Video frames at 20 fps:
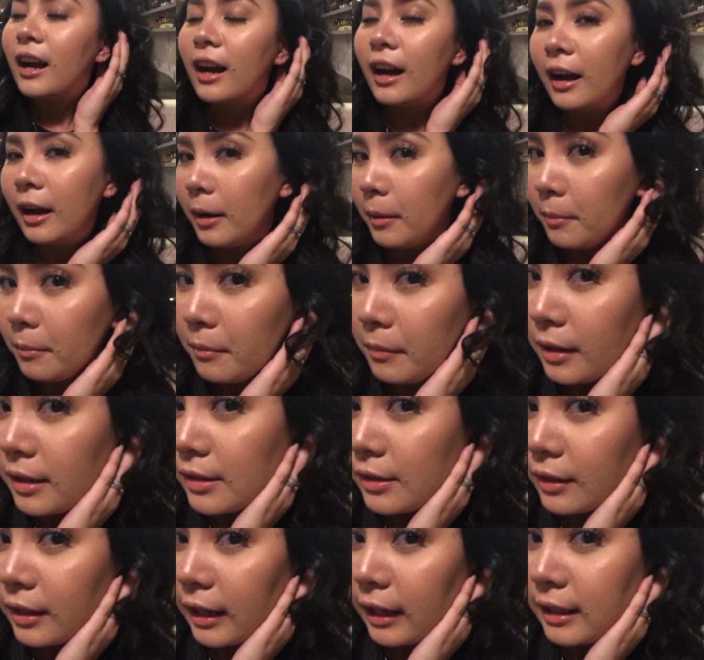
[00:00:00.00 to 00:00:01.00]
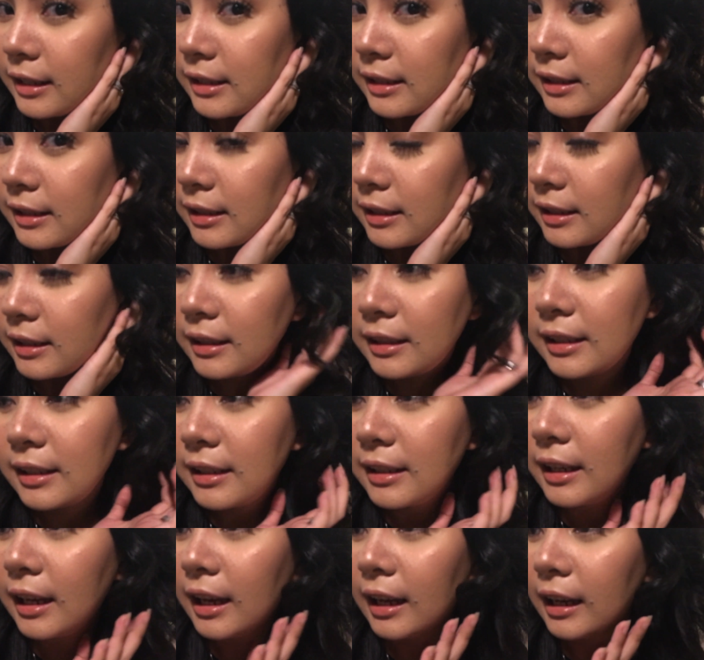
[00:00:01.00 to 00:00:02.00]
As you can
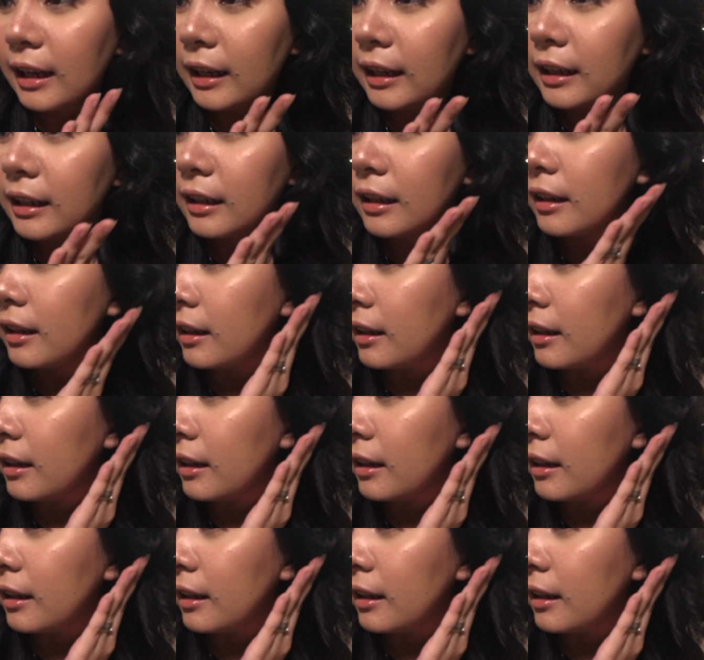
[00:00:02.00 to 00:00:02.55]
see,